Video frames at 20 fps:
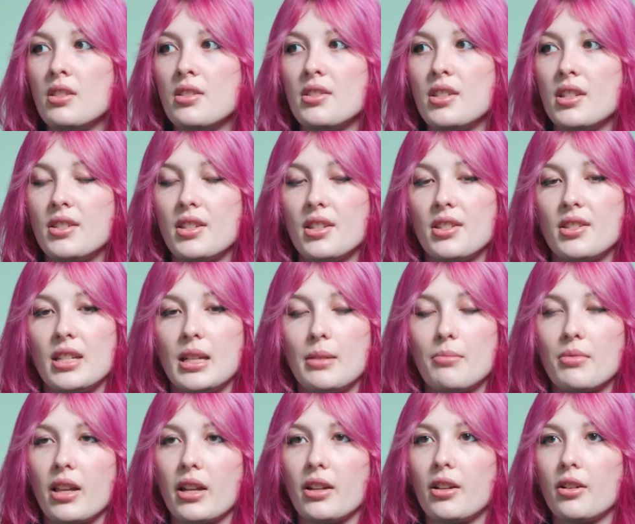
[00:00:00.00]
since it
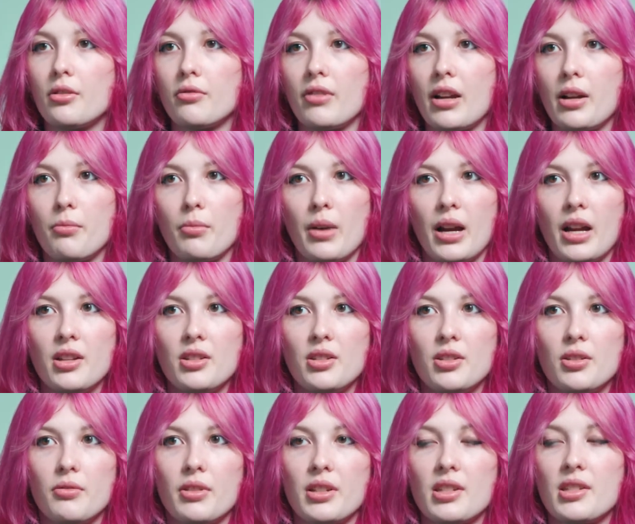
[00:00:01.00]
seemed like a great way
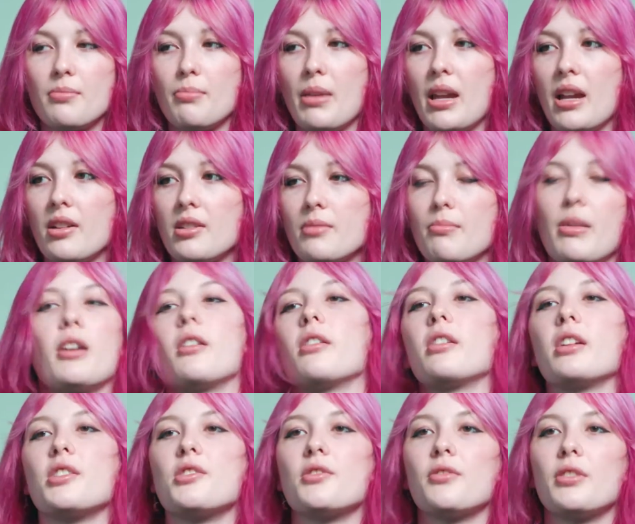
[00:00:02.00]
to expand my
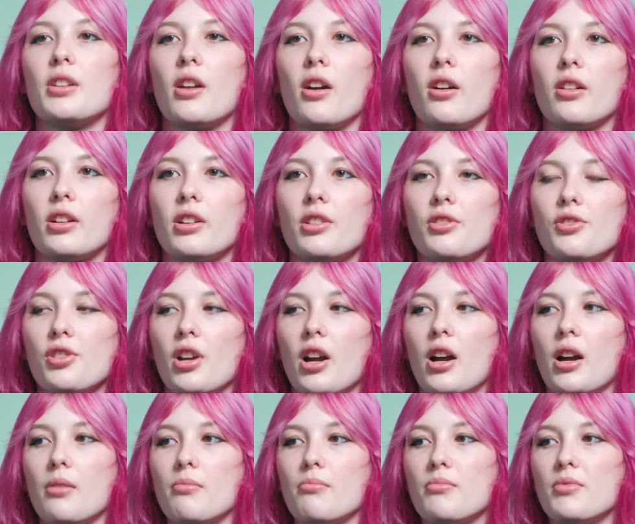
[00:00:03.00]
art history knowledge
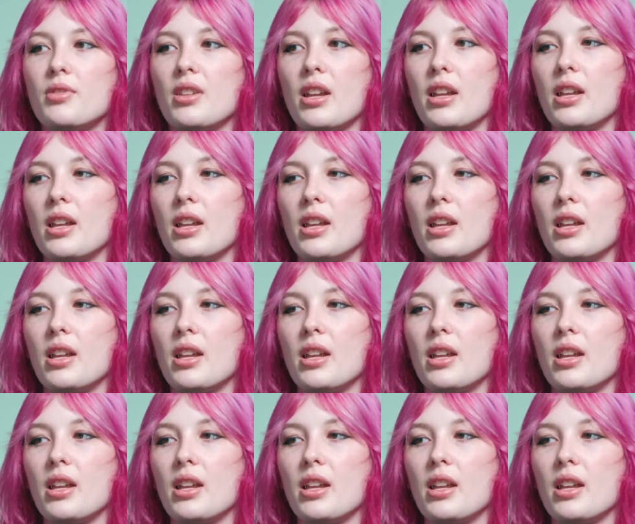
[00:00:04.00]
um,